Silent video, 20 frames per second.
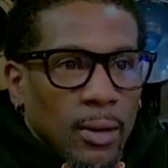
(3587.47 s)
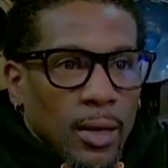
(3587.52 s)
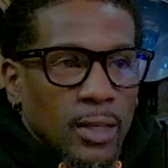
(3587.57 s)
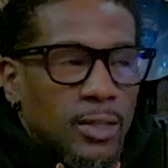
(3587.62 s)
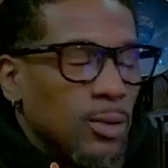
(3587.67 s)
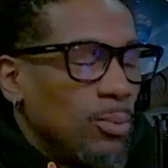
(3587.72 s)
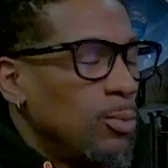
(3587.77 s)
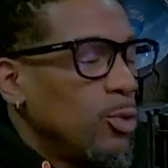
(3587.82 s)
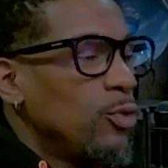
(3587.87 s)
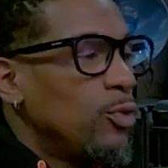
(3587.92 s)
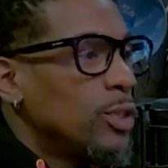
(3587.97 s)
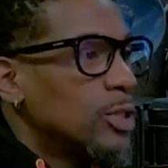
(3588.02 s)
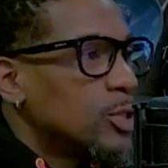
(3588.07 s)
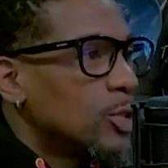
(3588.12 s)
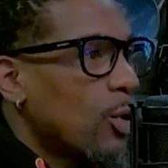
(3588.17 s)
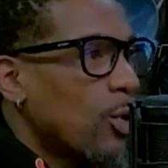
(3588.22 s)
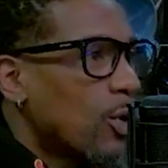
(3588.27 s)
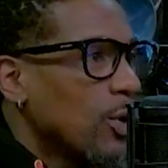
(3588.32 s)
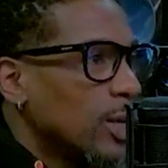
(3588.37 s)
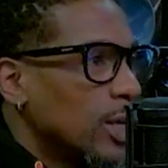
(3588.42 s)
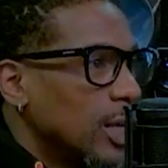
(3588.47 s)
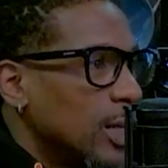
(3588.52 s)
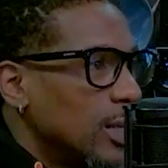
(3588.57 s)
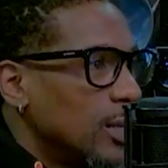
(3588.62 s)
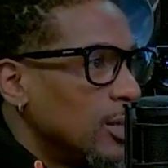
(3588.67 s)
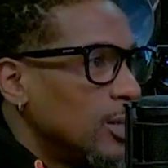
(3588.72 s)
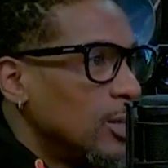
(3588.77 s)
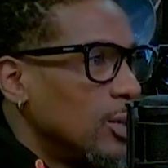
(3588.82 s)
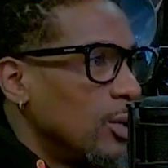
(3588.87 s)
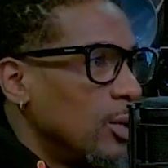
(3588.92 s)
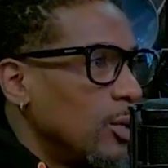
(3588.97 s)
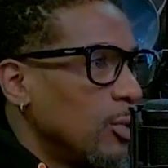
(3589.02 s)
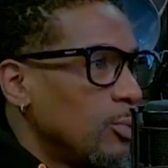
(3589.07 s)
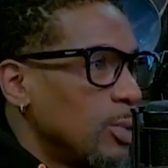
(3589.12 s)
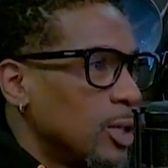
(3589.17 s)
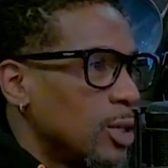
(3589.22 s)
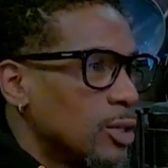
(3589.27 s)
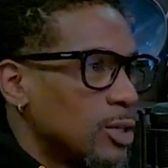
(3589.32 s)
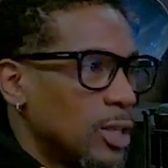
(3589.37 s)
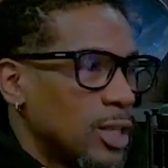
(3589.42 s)
it's a moving target, you yeah. know,
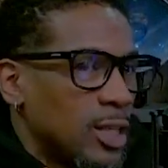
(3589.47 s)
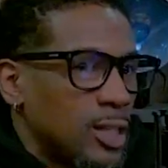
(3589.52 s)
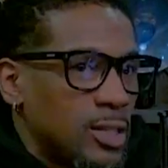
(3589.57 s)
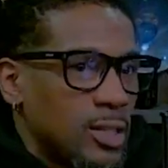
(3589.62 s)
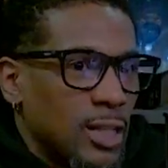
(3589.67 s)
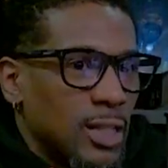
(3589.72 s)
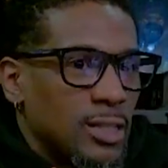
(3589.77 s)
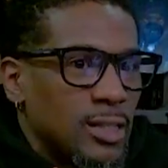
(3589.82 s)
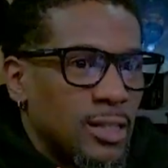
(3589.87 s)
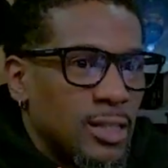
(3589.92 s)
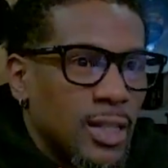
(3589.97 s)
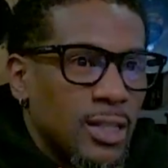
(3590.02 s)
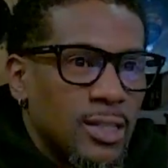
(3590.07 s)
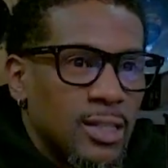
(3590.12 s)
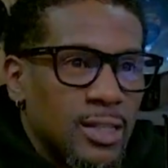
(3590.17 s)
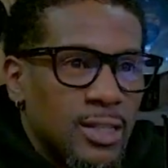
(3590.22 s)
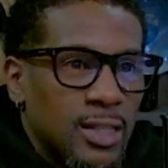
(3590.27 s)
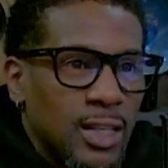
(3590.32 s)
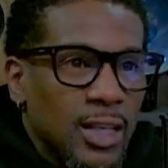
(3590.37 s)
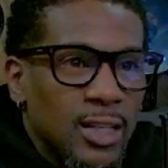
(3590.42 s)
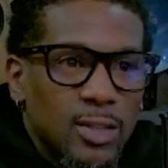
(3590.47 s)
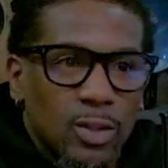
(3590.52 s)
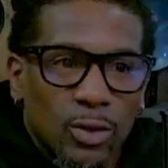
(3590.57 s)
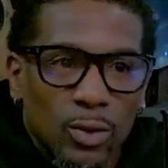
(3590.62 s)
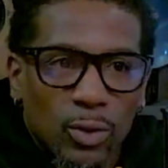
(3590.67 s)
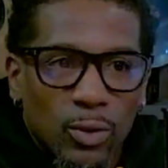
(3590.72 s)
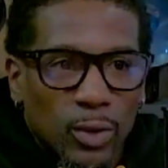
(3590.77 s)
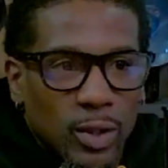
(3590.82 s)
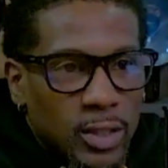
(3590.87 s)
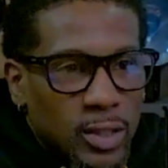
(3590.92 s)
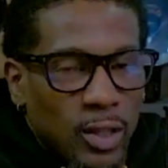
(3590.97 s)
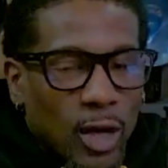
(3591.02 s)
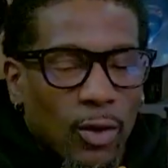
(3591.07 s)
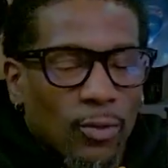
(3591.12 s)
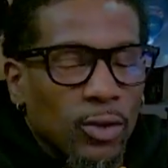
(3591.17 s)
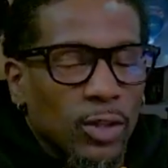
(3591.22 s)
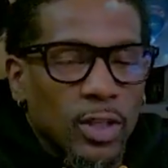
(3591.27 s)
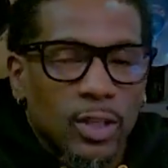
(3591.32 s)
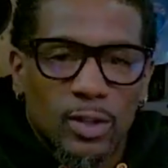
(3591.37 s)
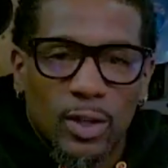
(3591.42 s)
because and it's it's it's seasonal. Yeah. It's
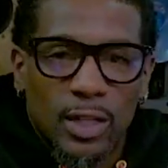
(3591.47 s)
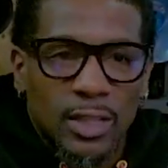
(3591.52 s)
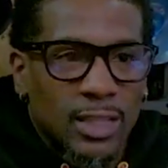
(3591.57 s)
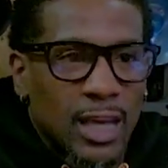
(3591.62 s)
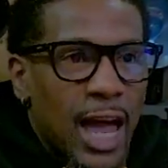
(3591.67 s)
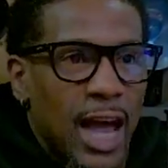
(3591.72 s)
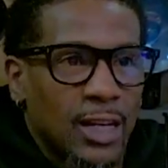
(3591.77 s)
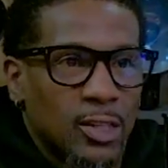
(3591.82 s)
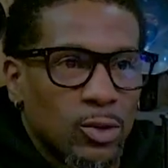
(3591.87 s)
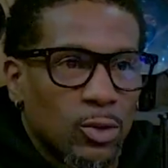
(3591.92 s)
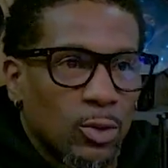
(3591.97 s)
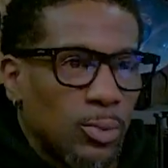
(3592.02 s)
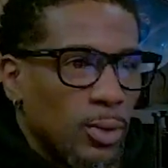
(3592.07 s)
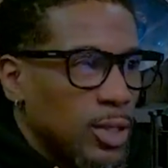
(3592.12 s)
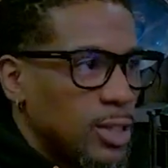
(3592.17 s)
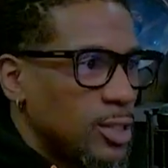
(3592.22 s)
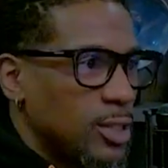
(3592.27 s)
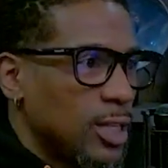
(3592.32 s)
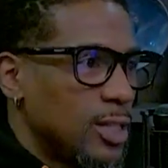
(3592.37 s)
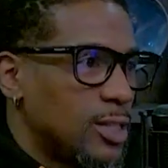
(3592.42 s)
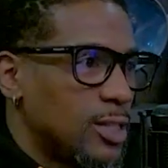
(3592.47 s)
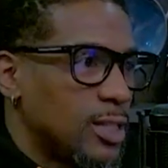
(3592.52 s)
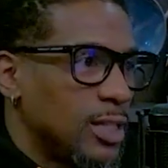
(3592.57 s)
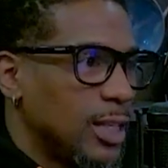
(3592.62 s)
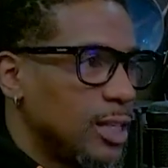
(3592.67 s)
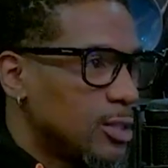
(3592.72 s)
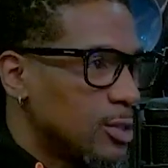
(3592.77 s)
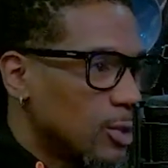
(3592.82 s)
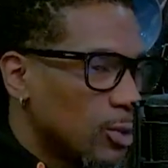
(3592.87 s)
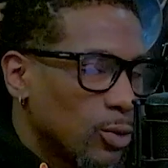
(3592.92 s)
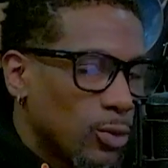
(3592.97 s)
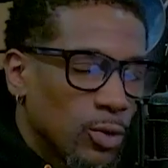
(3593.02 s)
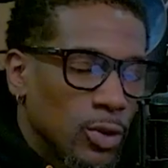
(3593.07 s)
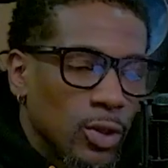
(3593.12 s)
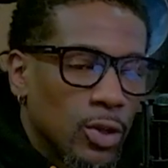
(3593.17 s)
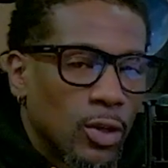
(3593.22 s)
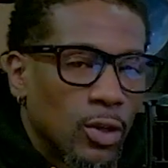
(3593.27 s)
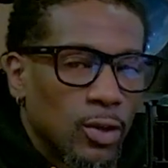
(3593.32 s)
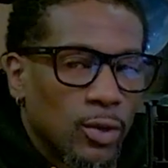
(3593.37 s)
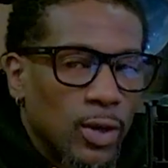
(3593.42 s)
not really transactional, but it's it's seasonal,
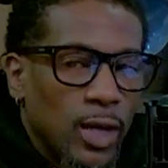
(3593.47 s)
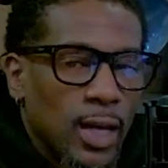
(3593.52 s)
you know.